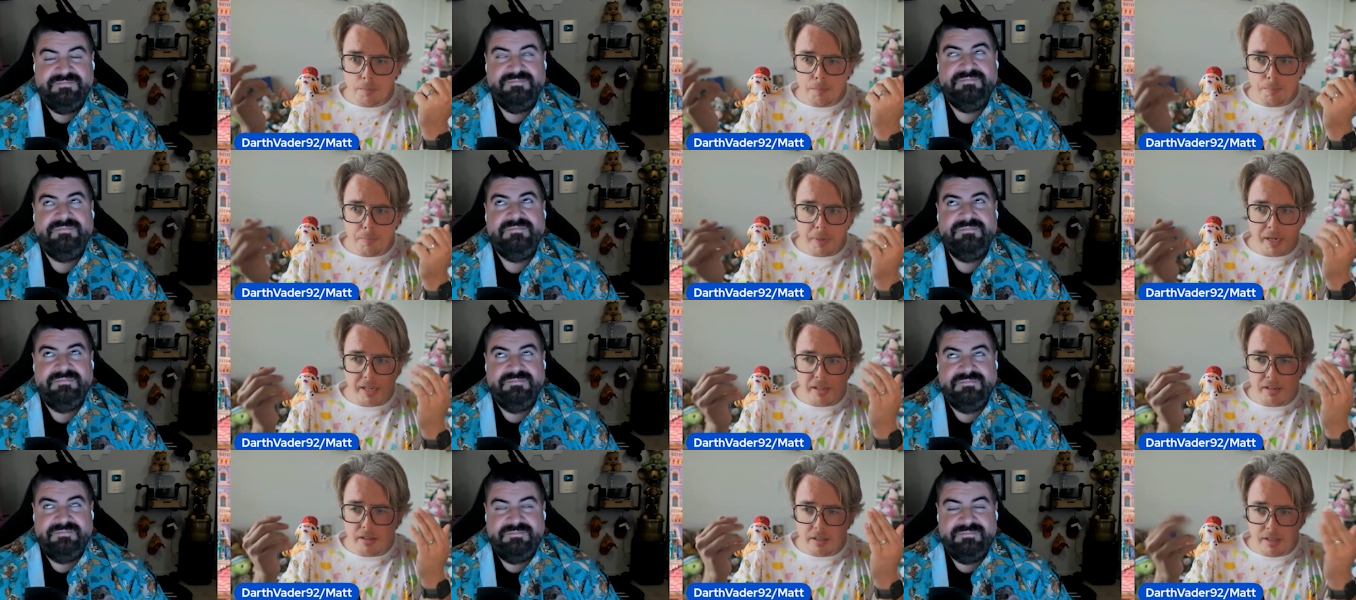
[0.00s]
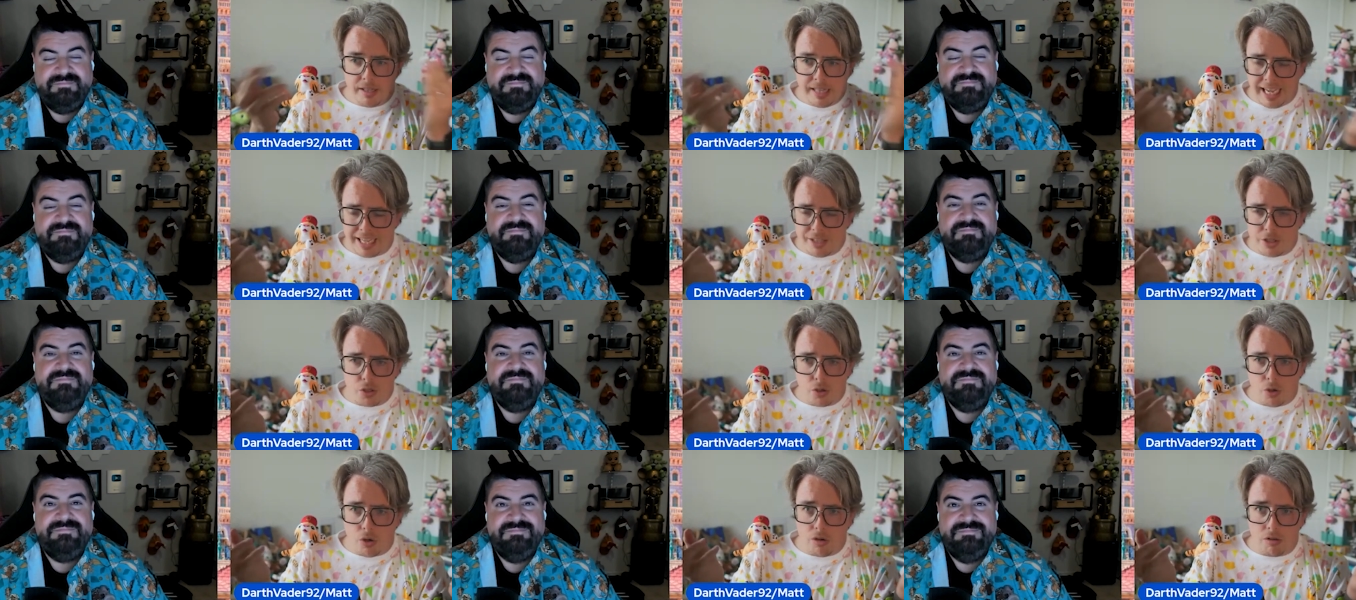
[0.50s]
Speaker 1: But
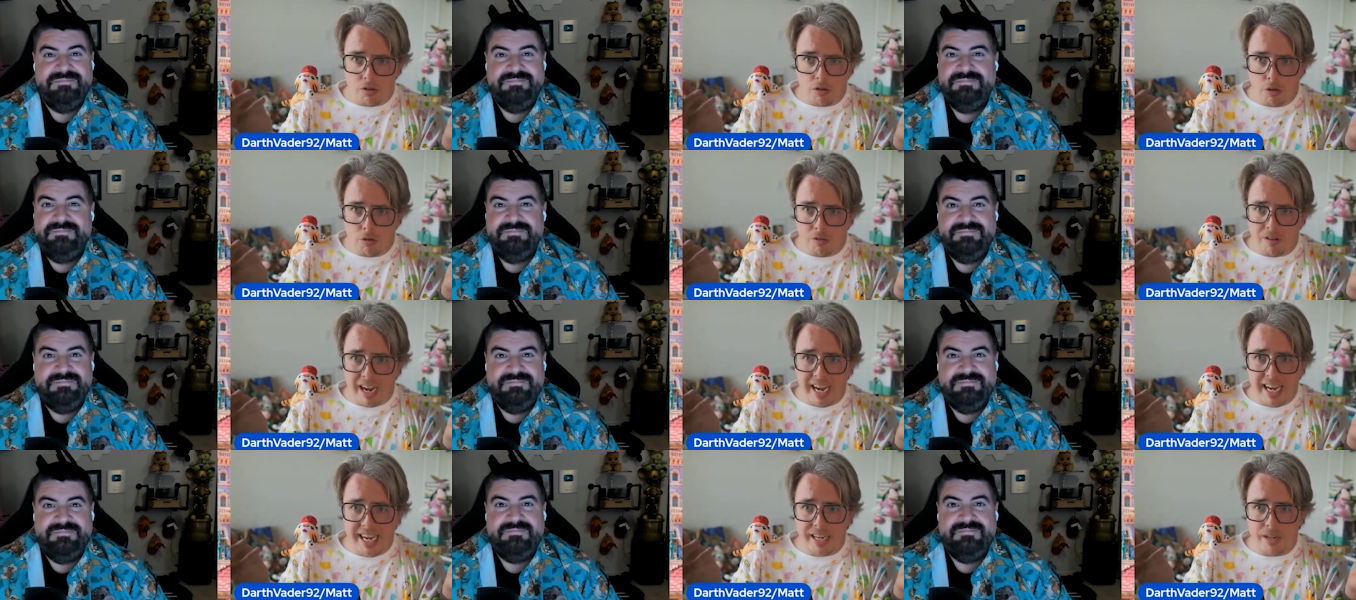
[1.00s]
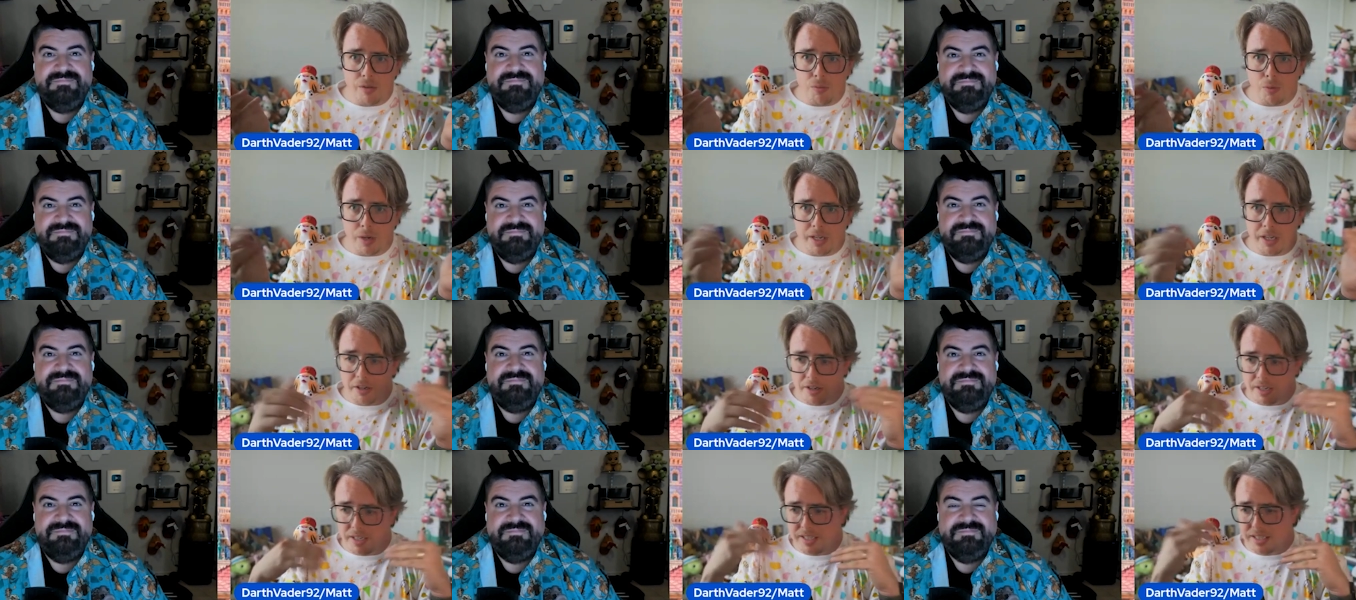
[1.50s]
that's all great
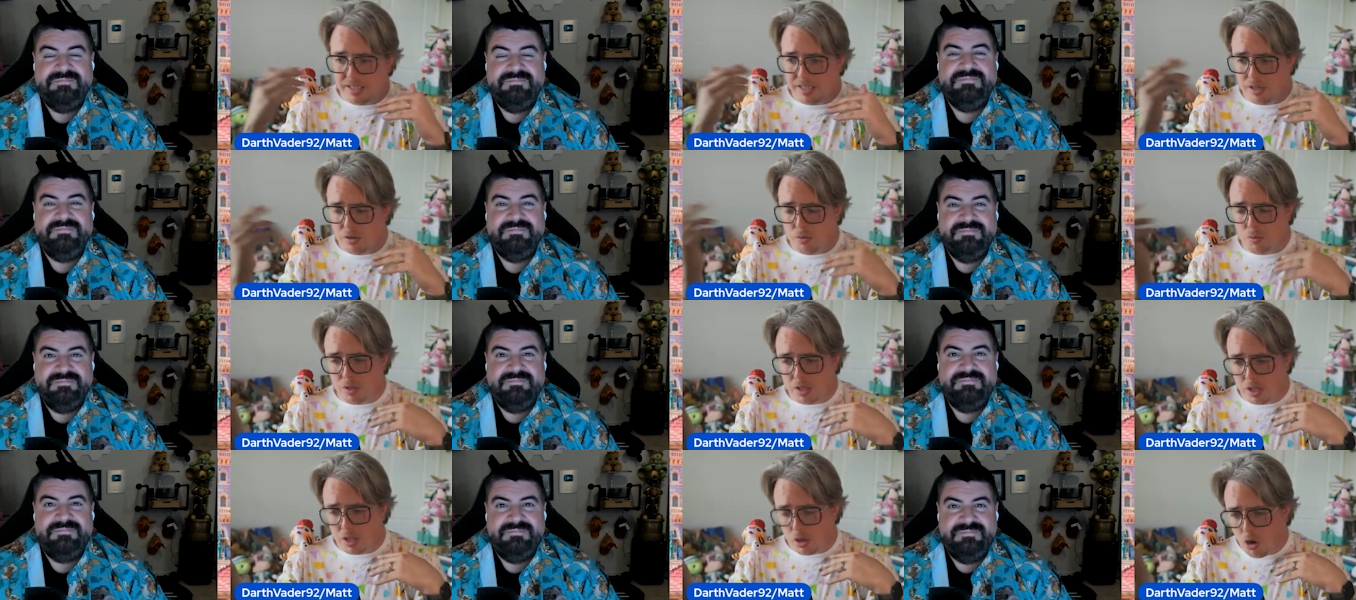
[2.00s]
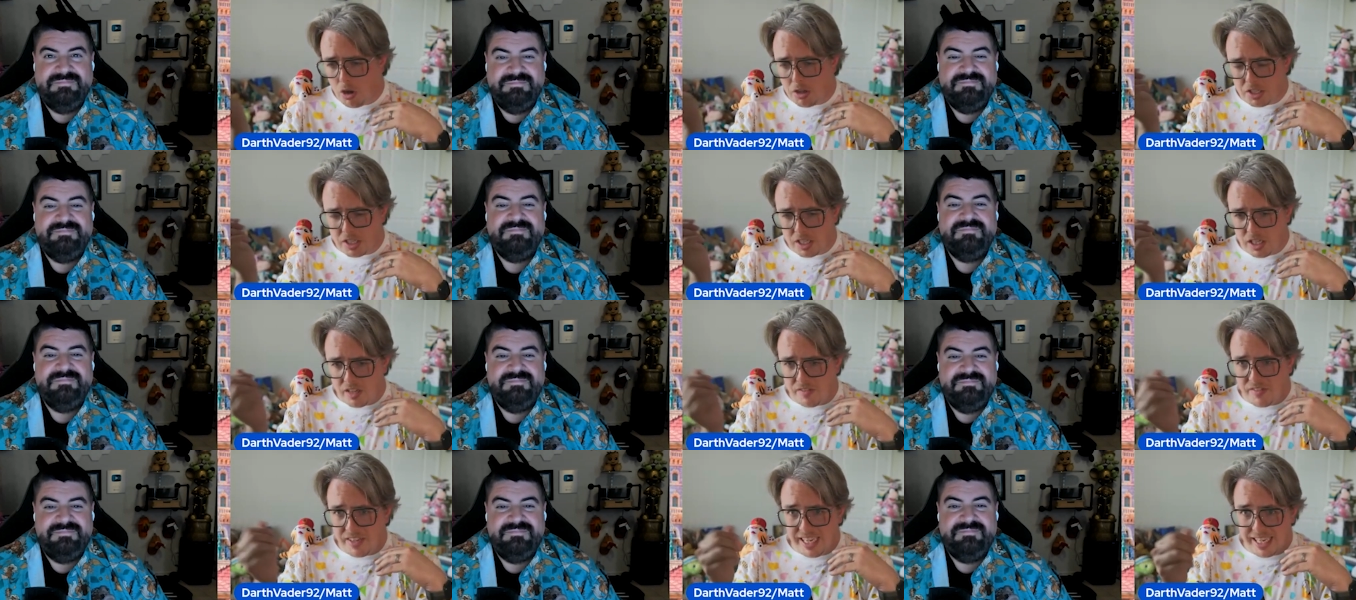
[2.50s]
when you consider what the cost
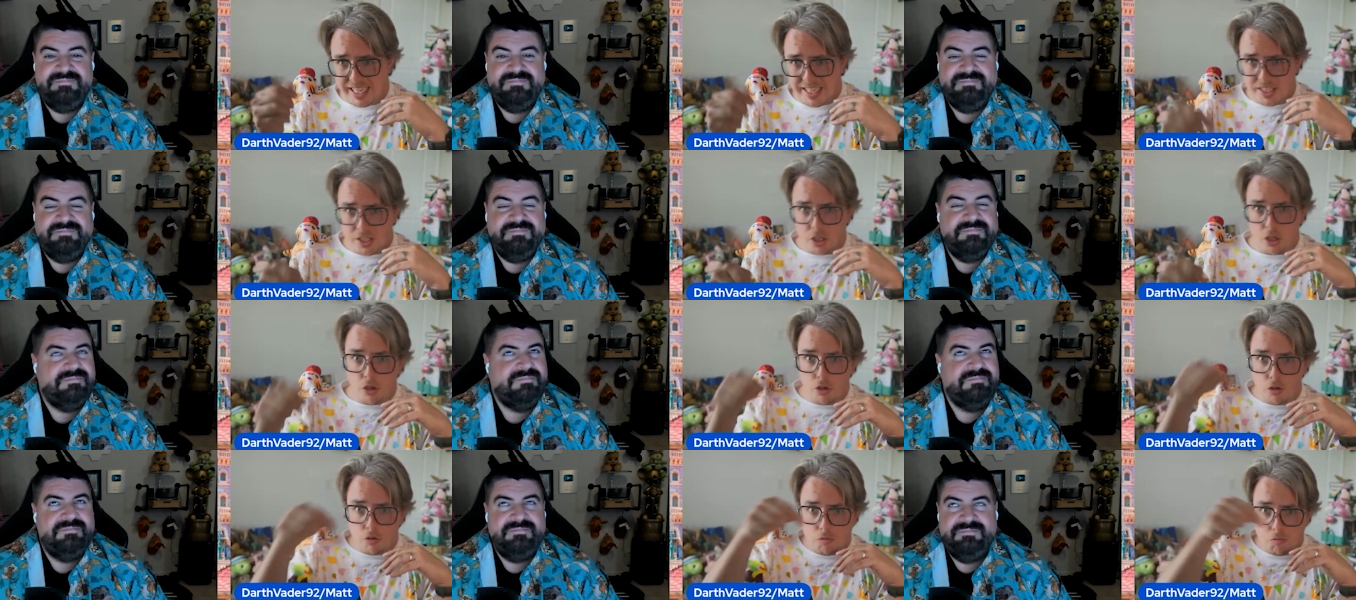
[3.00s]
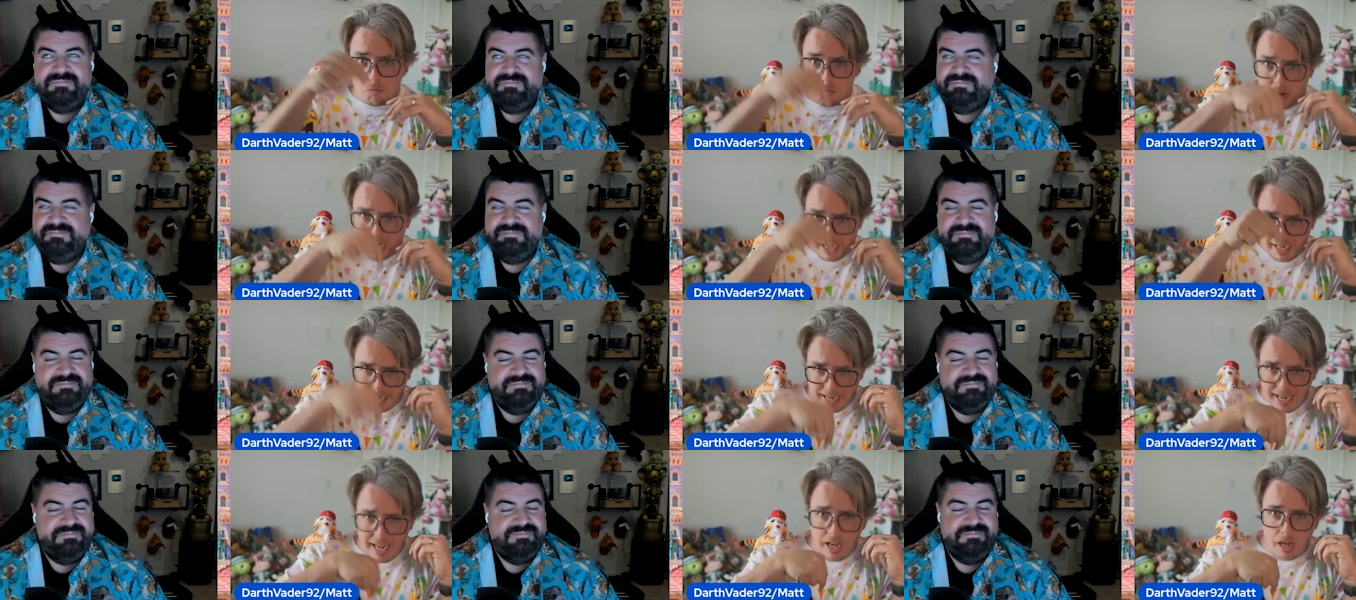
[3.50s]
of living is
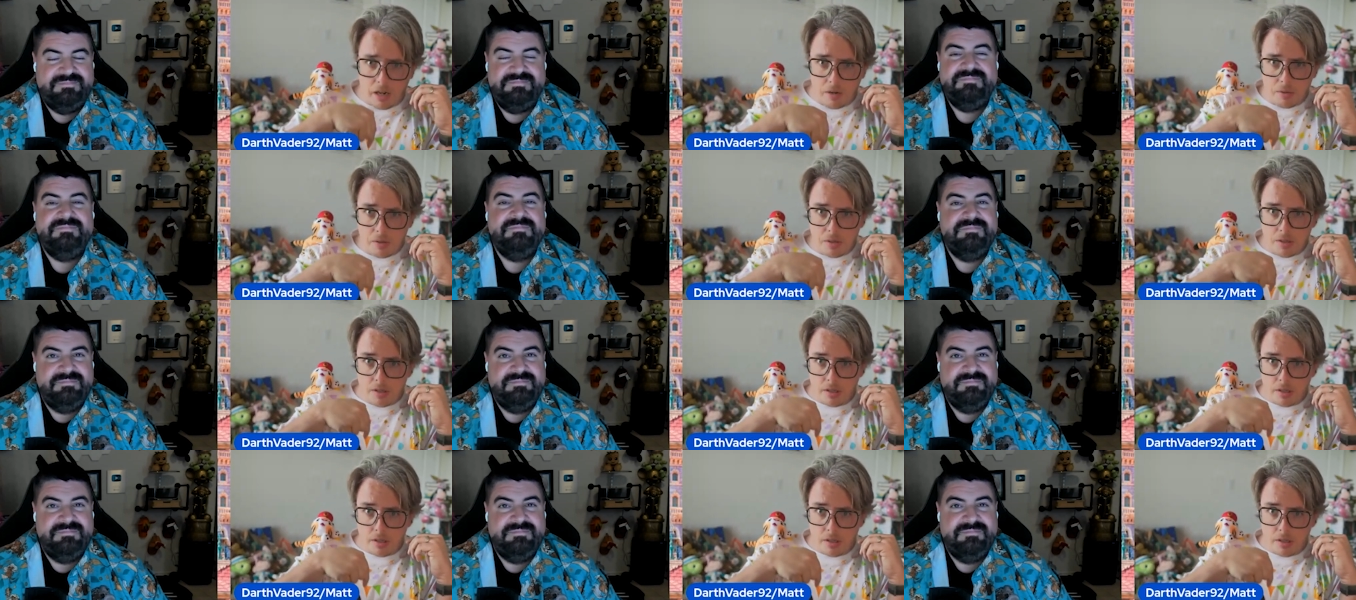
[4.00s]
right now.